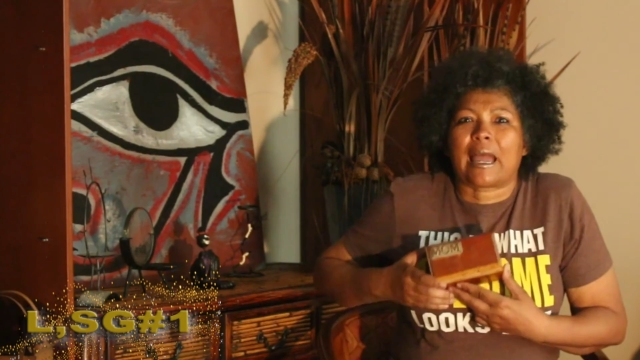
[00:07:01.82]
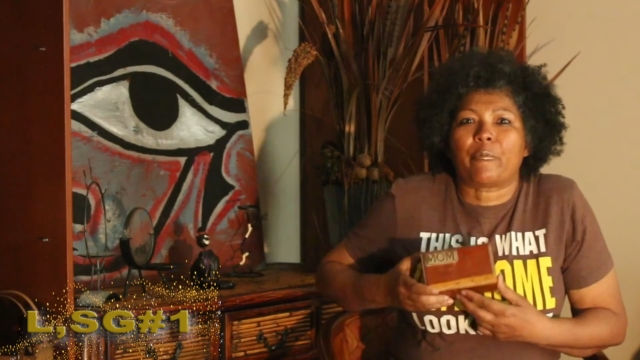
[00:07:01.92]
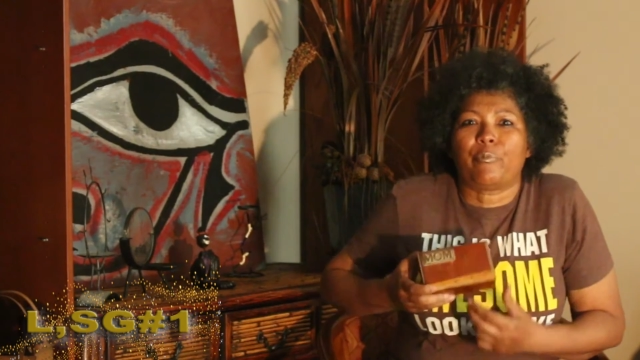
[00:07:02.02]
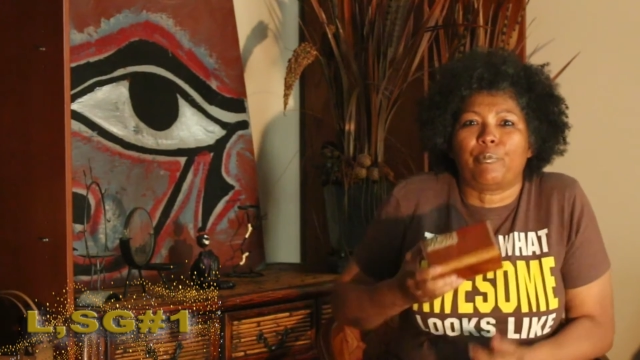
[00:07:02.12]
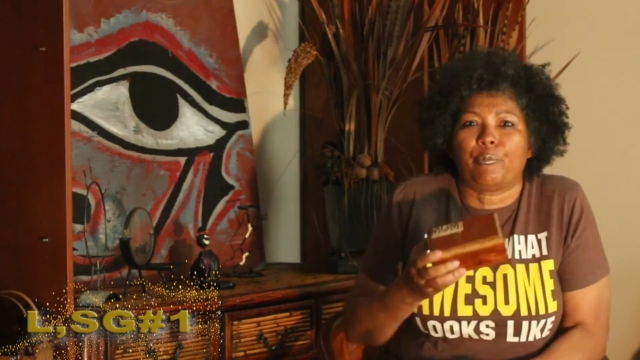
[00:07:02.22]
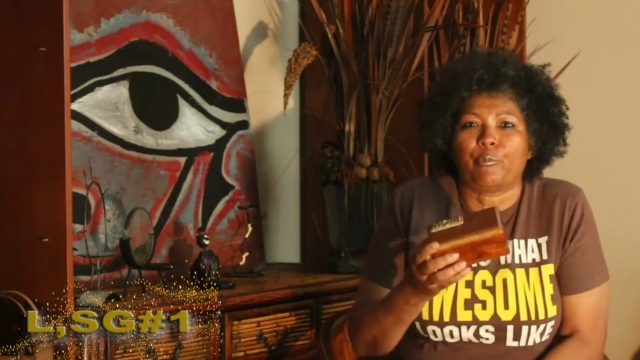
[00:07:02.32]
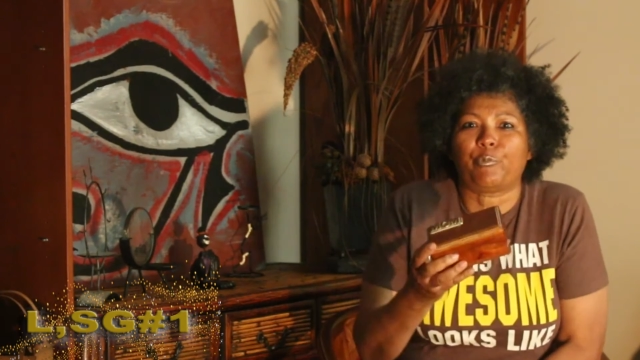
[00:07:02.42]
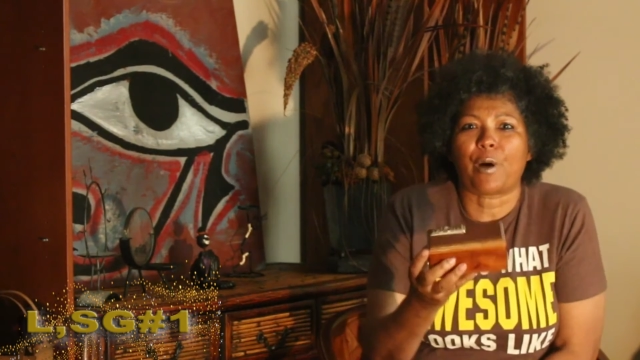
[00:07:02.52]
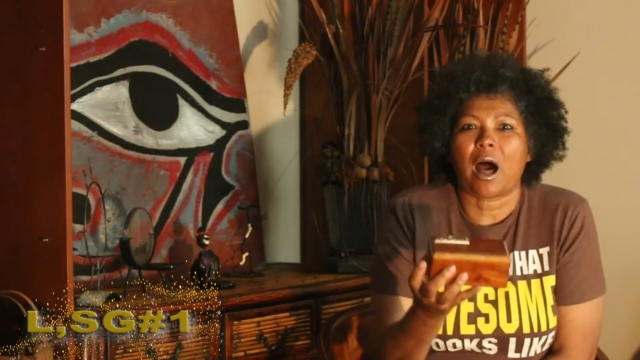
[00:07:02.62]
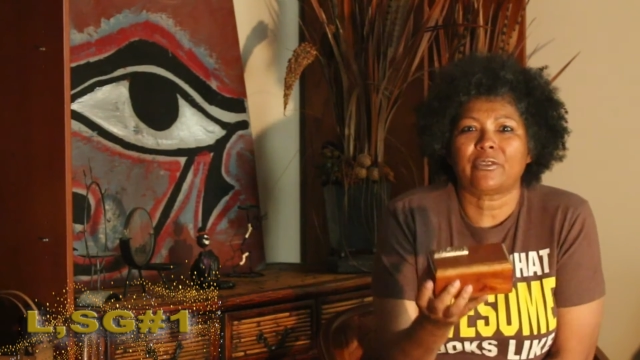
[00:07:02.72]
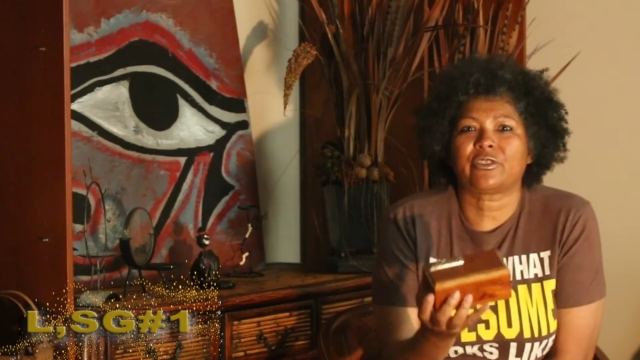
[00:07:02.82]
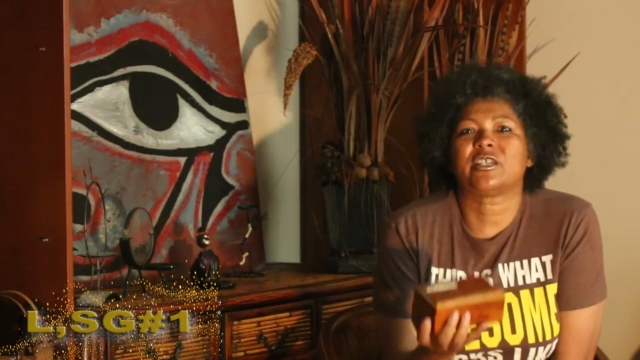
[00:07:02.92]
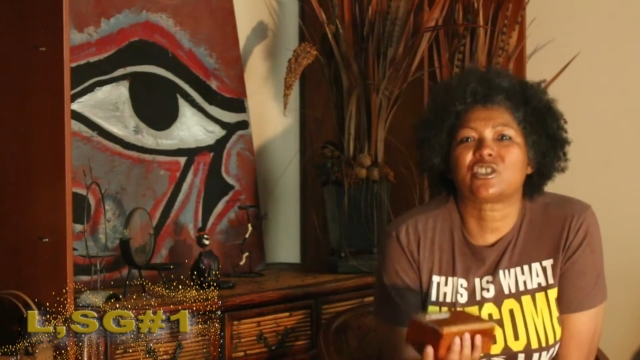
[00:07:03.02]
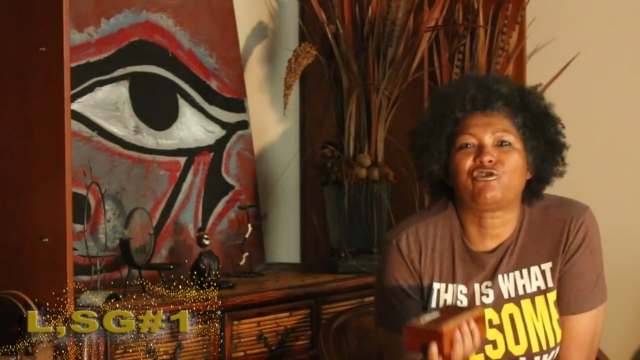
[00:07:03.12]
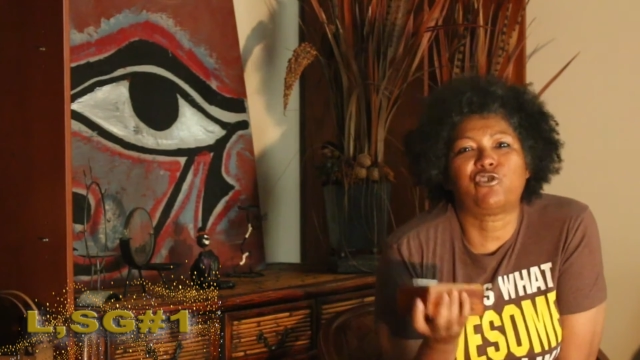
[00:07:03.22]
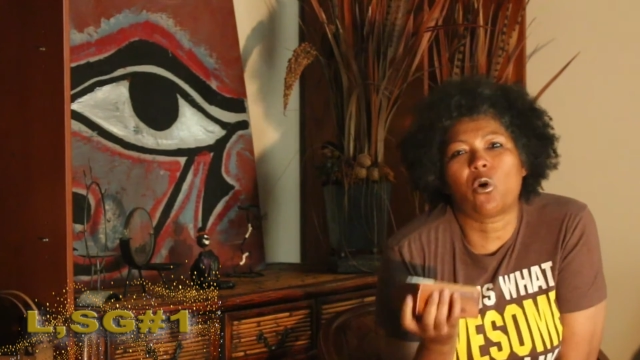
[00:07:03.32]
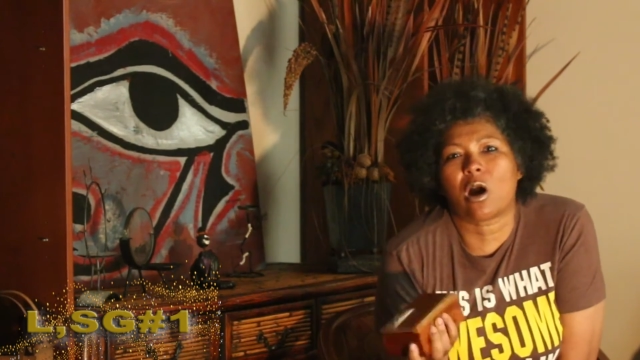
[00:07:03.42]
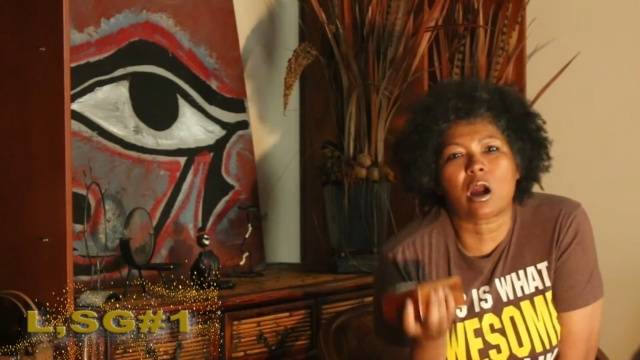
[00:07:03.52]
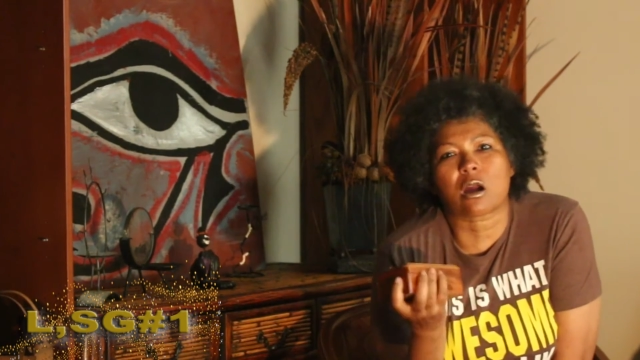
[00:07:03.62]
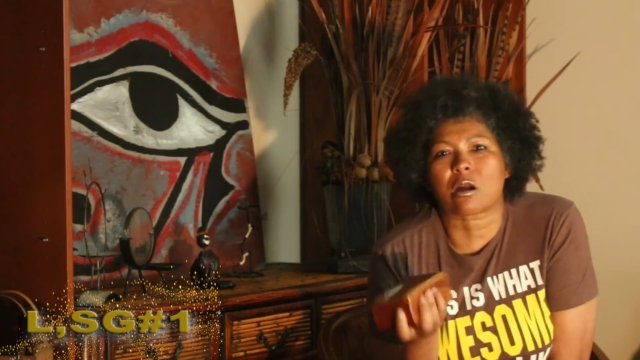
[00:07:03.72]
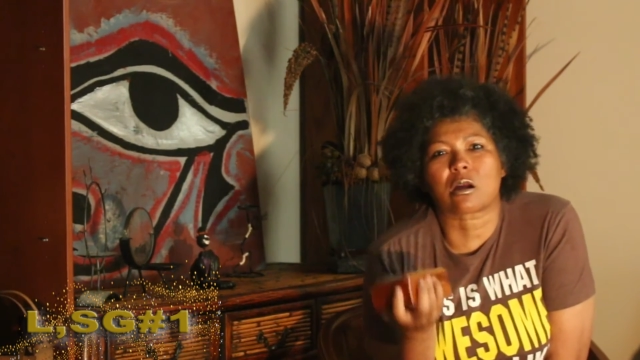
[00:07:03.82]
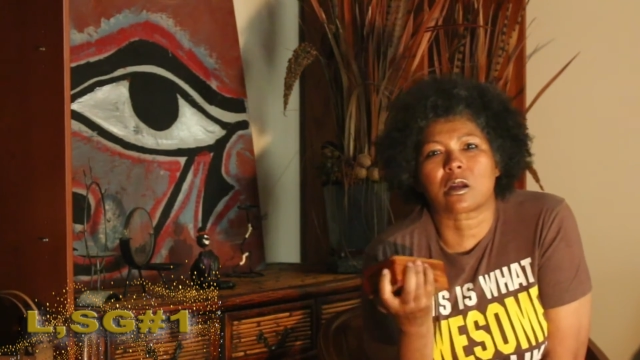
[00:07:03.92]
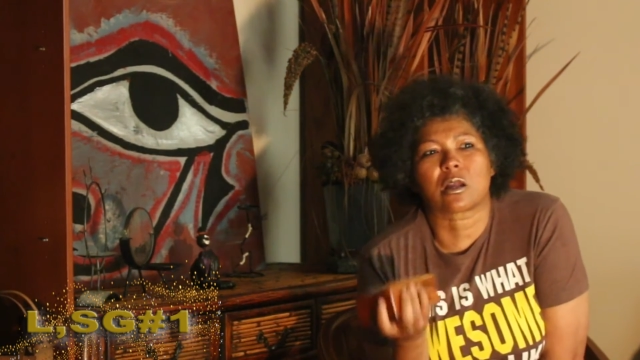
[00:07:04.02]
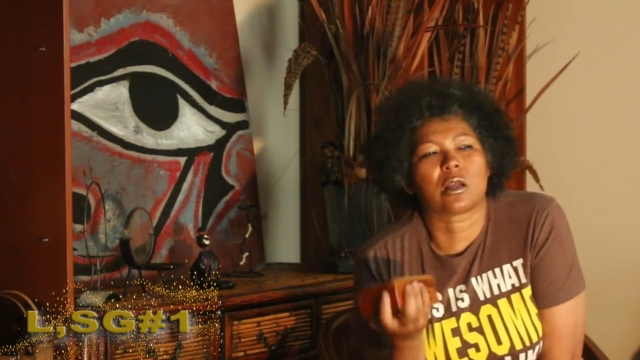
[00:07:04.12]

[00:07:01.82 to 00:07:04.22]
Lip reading: I bought this for her